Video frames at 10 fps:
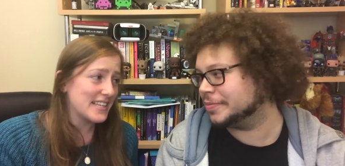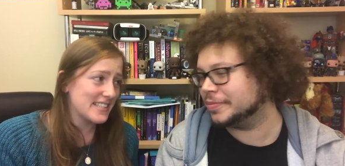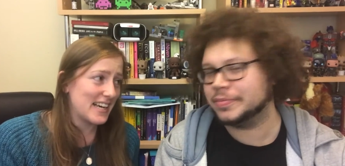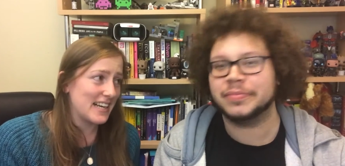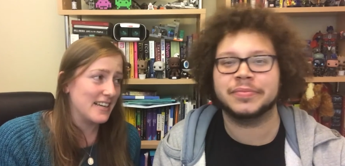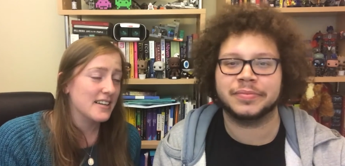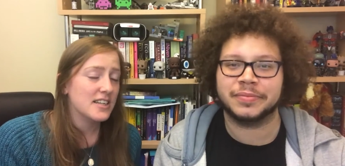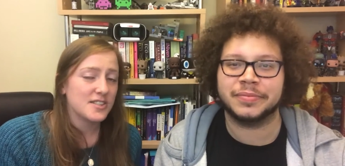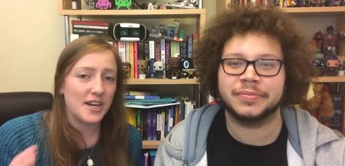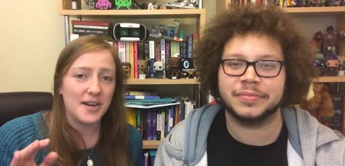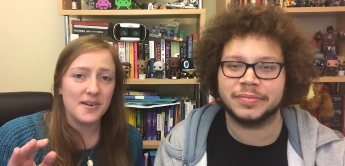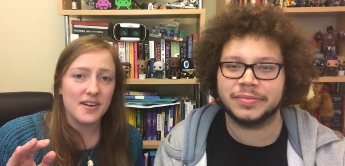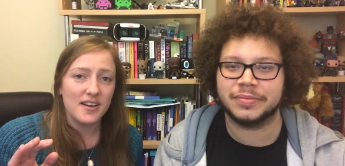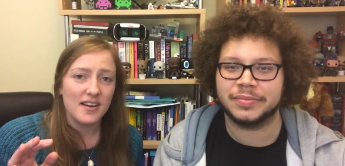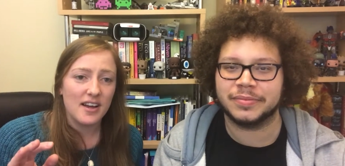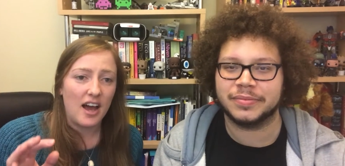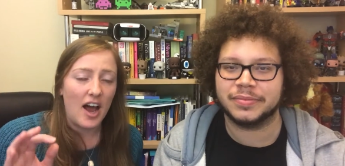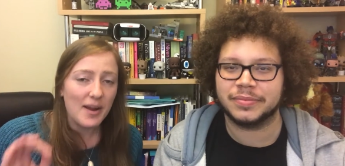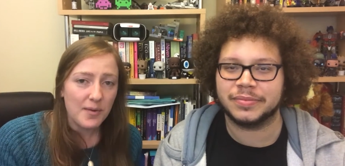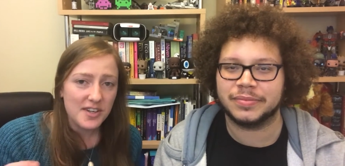Speaker 1: Exactly. So,
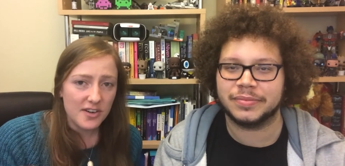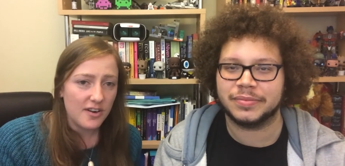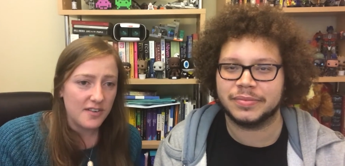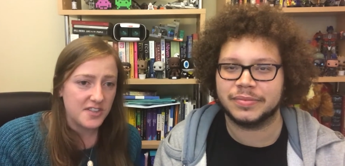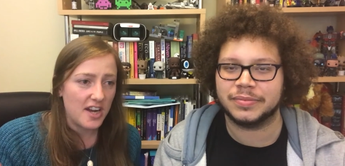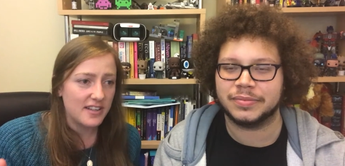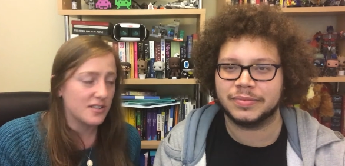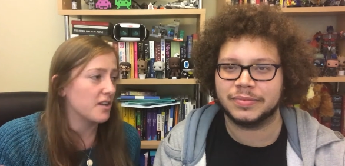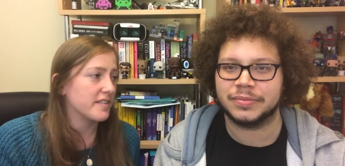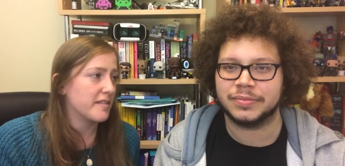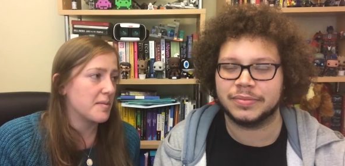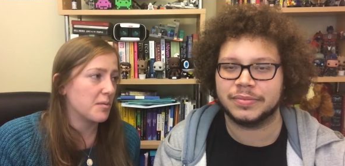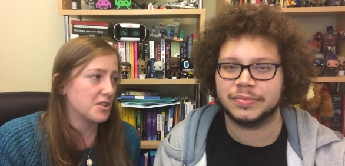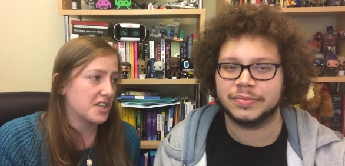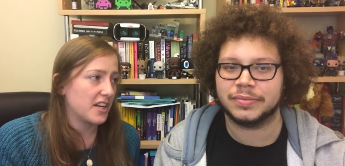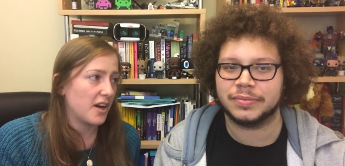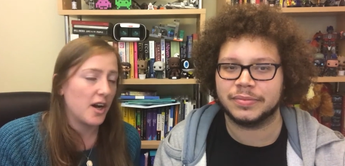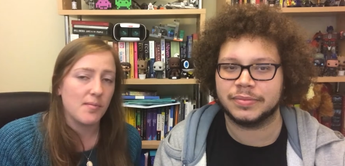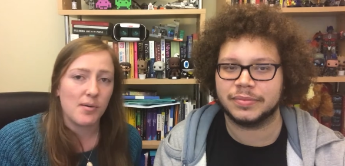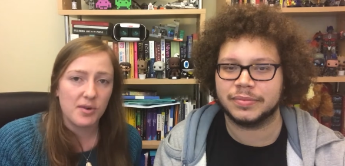I would not have turned this off if I'd been watching it at
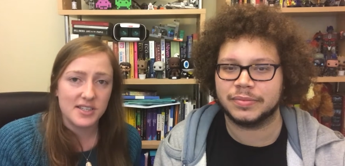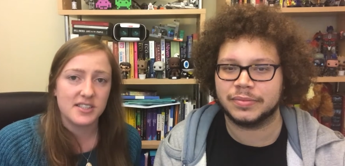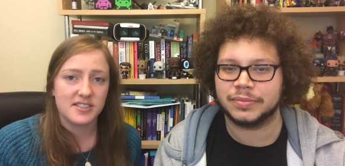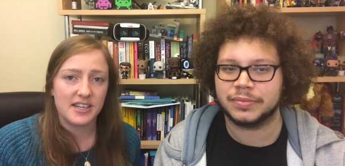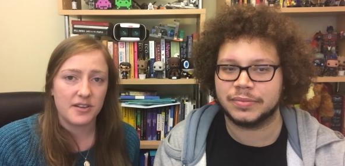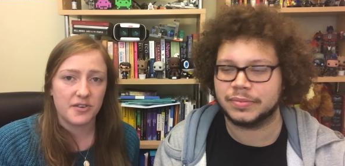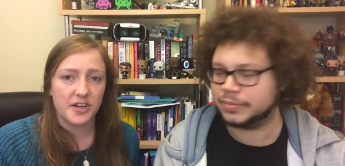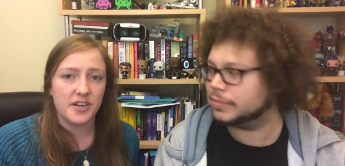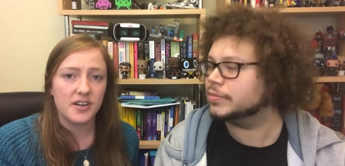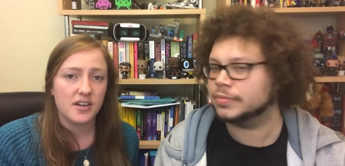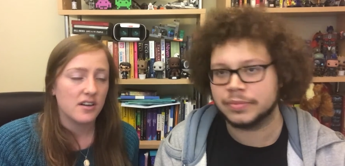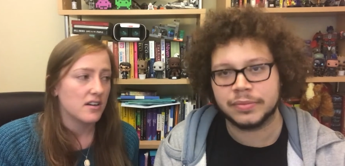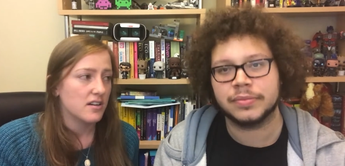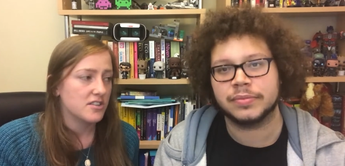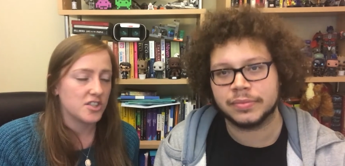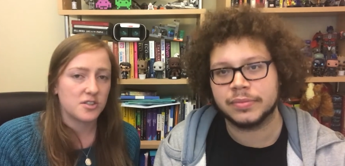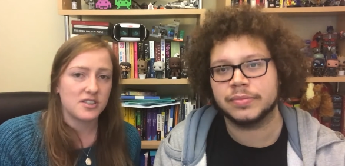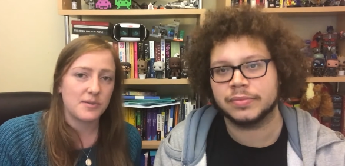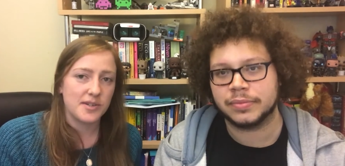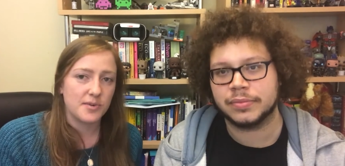home. I wanted to see it through. Just
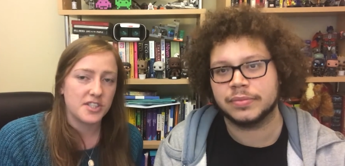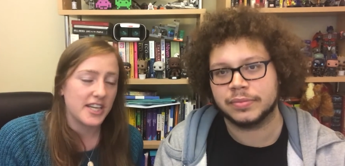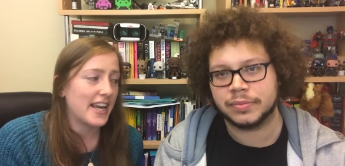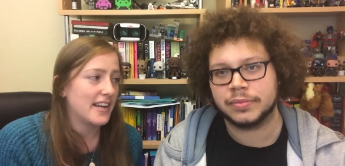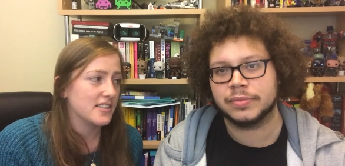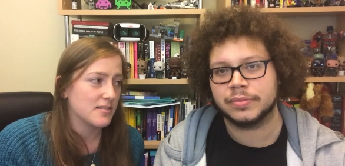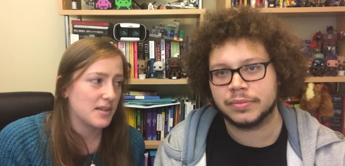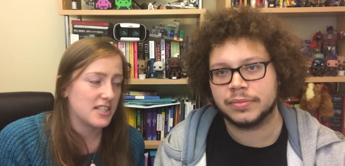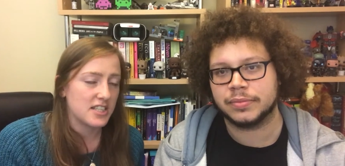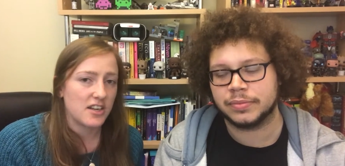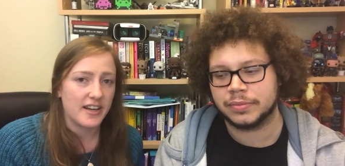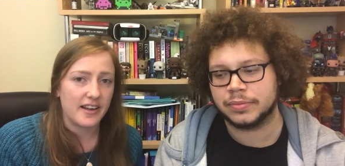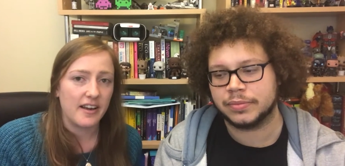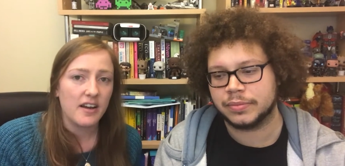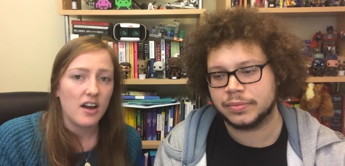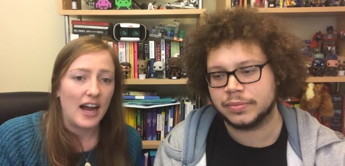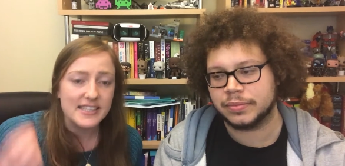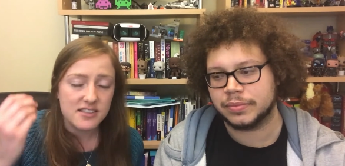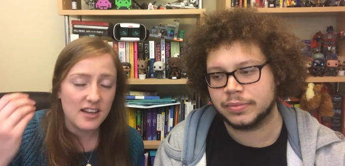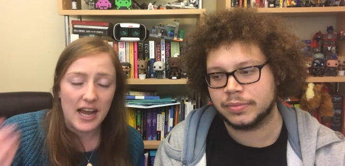because I wouldn't watch it again, it doesn't mean I didn't like it.
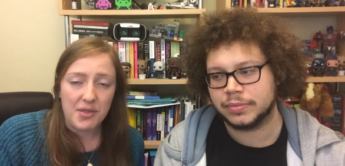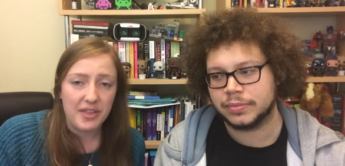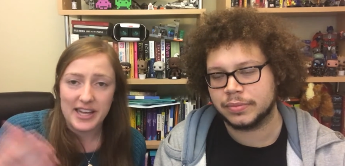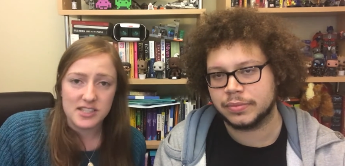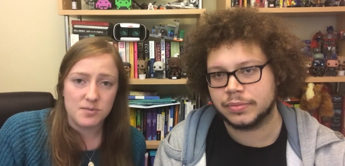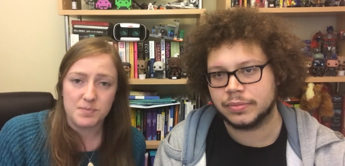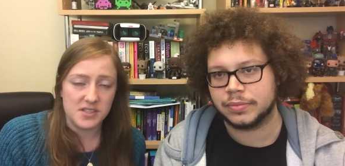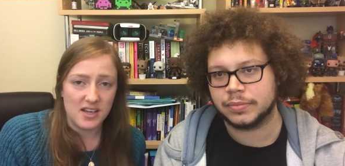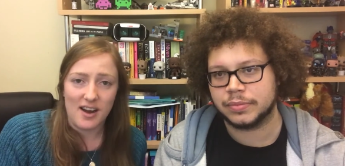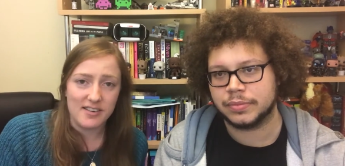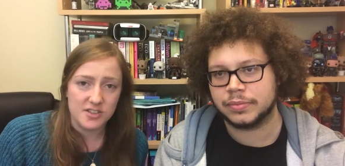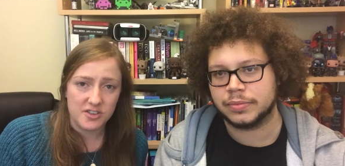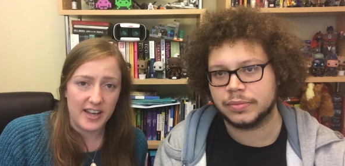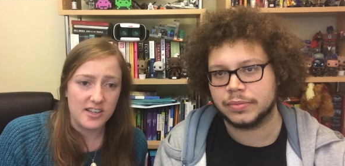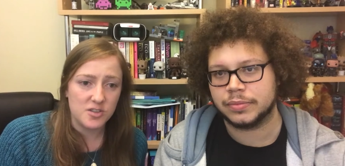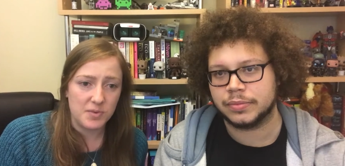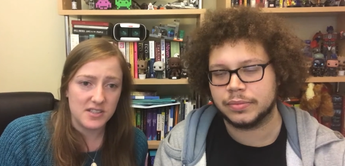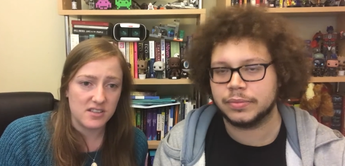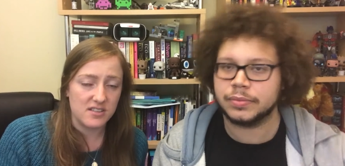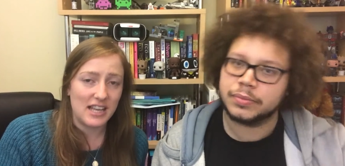I, I think it's bizarre and strange, but
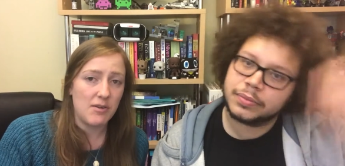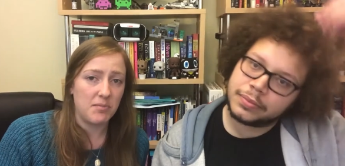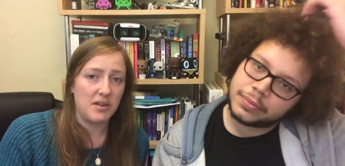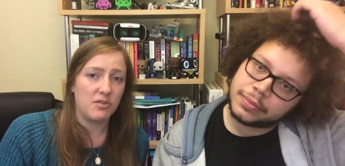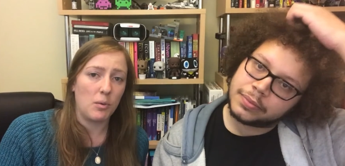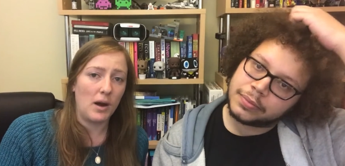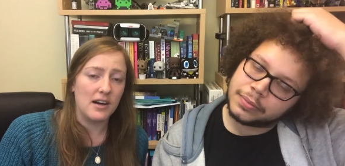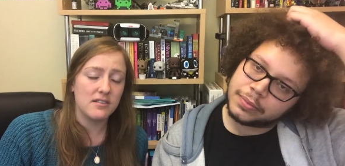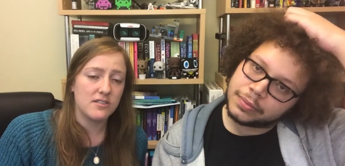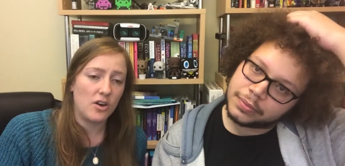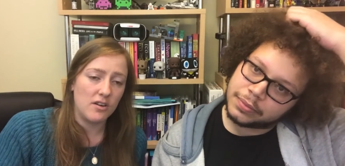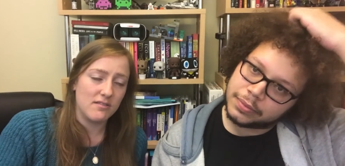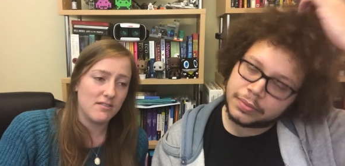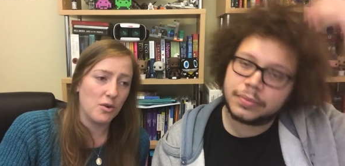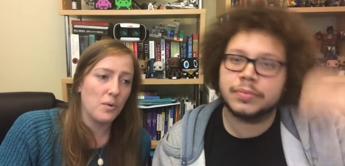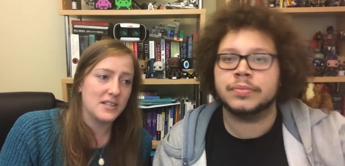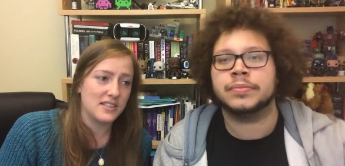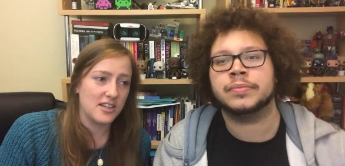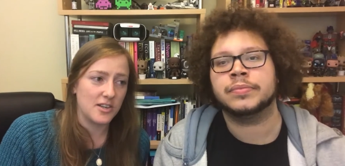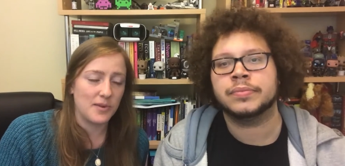it's going to stay with me for a while. Not always
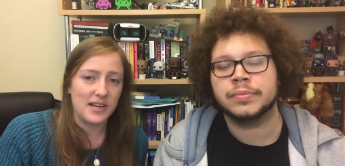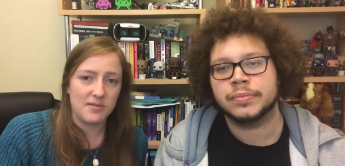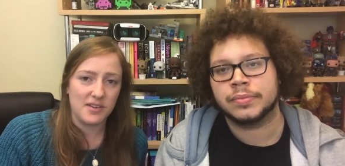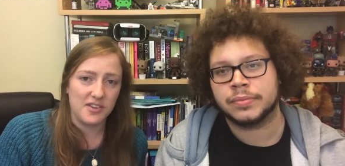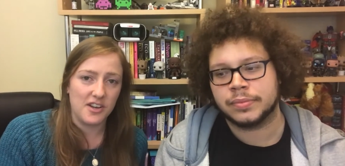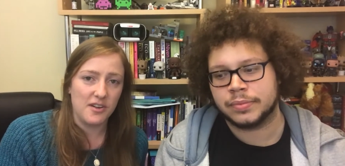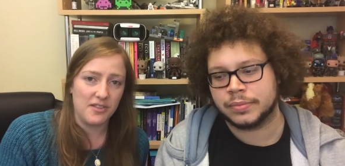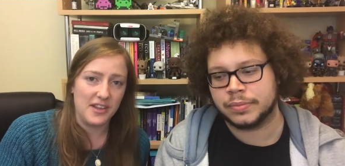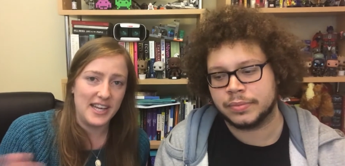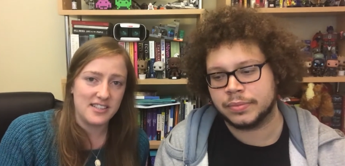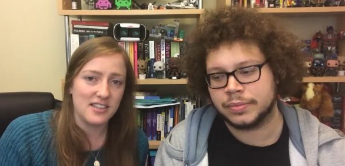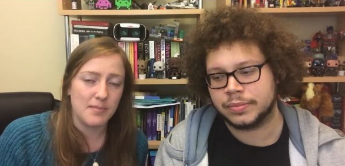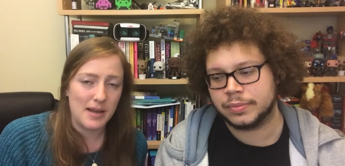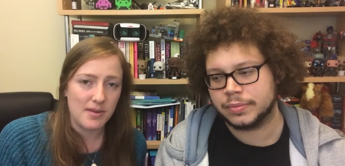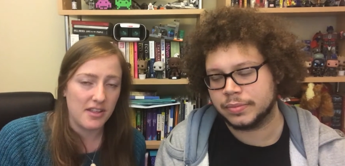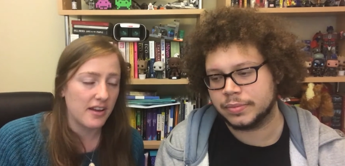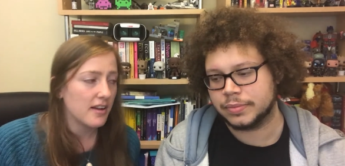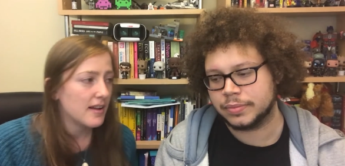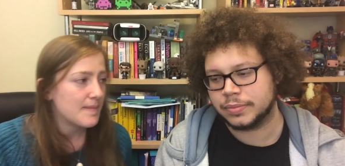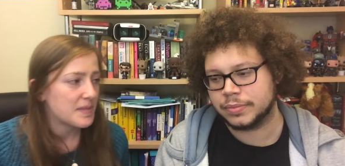in a good way with, you know, the eating the baby
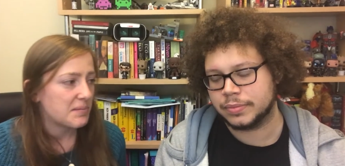thing.